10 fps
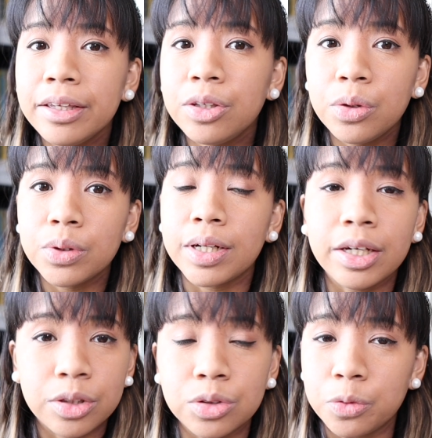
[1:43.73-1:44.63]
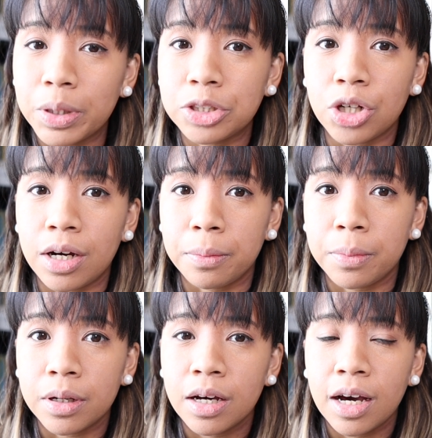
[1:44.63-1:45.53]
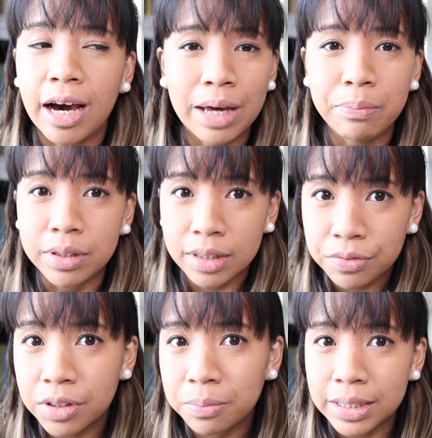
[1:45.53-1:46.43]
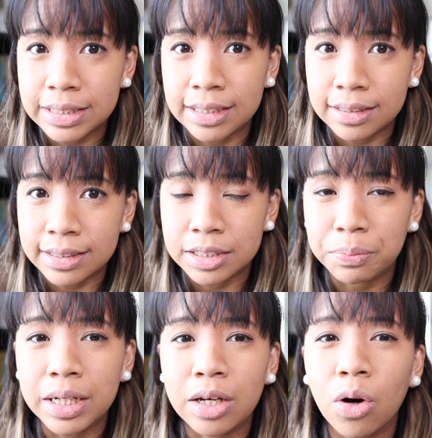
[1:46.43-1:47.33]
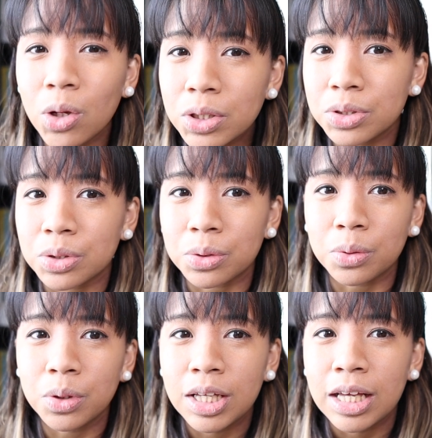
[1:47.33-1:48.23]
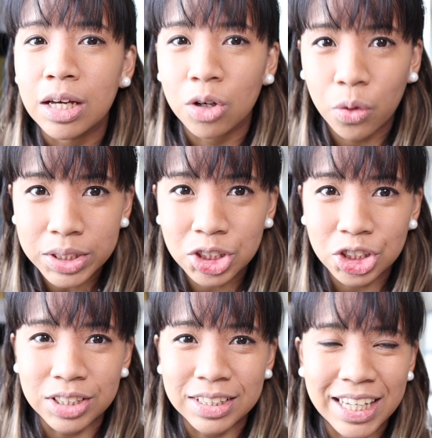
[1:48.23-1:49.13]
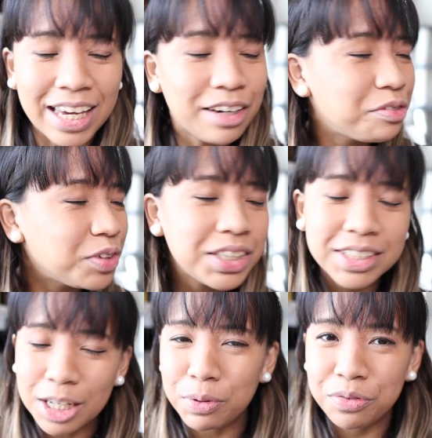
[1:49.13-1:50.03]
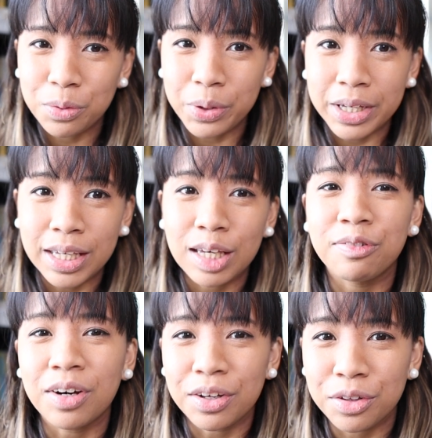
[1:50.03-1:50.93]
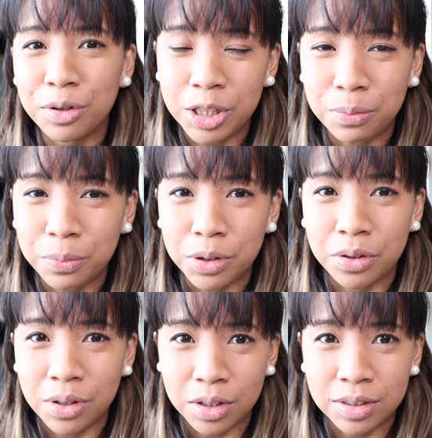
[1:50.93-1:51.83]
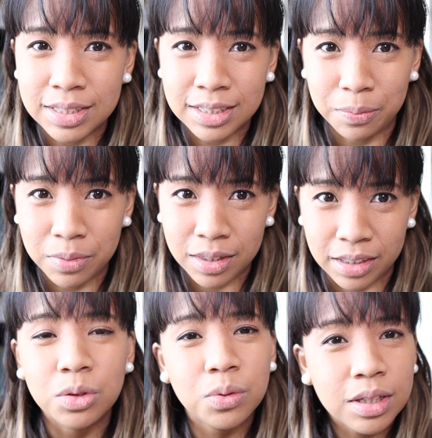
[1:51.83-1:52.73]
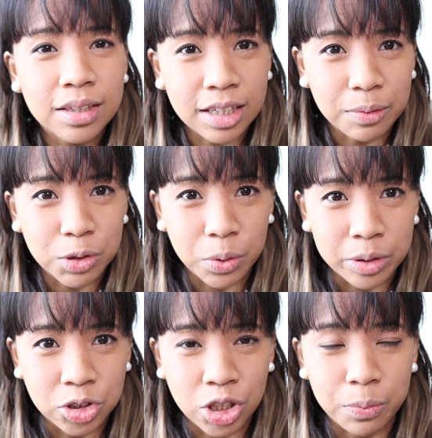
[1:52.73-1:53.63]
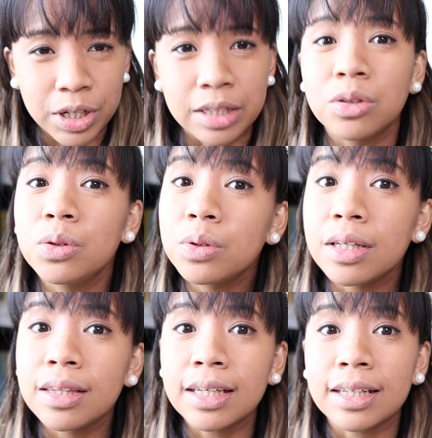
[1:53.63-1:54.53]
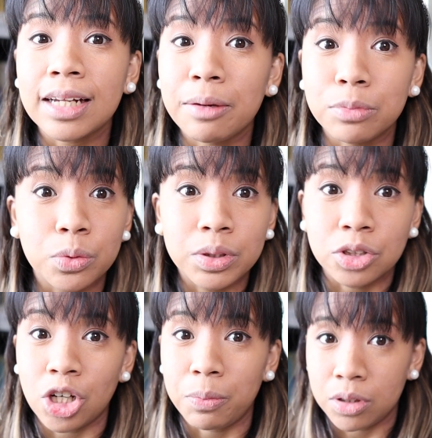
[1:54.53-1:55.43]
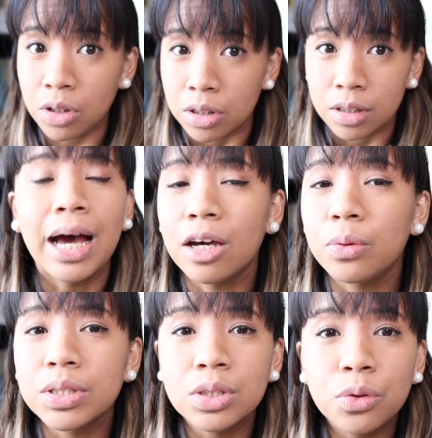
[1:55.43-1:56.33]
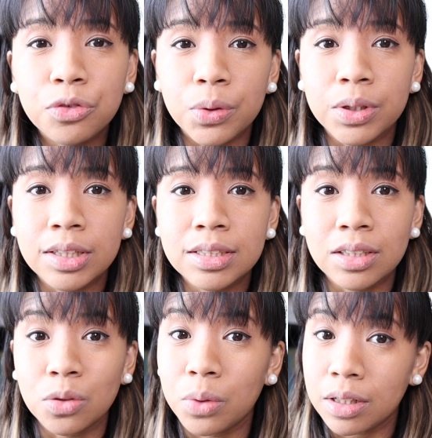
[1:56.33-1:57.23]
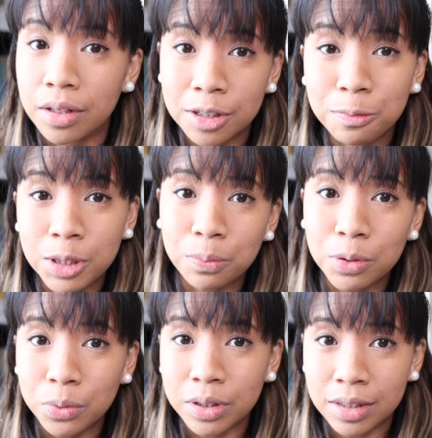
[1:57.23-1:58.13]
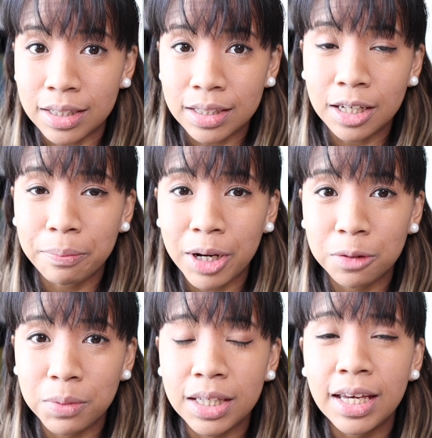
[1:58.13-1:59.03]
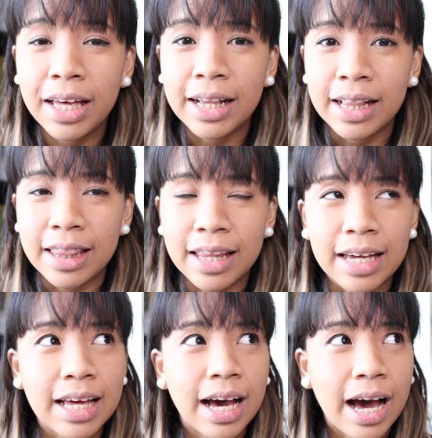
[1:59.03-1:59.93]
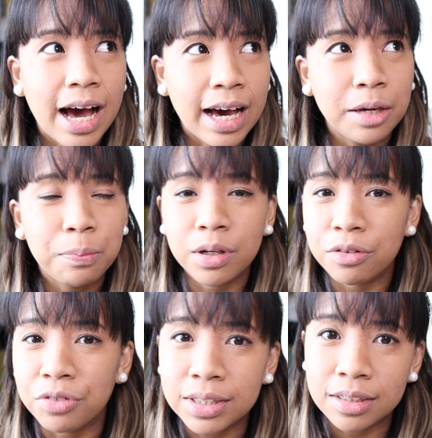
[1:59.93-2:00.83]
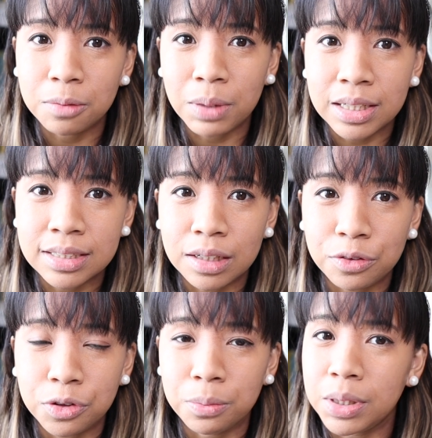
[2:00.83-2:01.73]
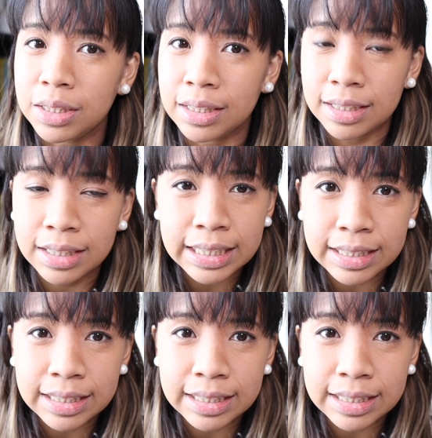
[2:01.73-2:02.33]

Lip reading: knew that I could do my job. I believed in my skills, but I also questioned every step of the way if other people thought the same thing. Do they think I'm doing the job right? Do they think that I'm doing the job at all? I was so focused on what other people were thinking about me that I prevented myself from making key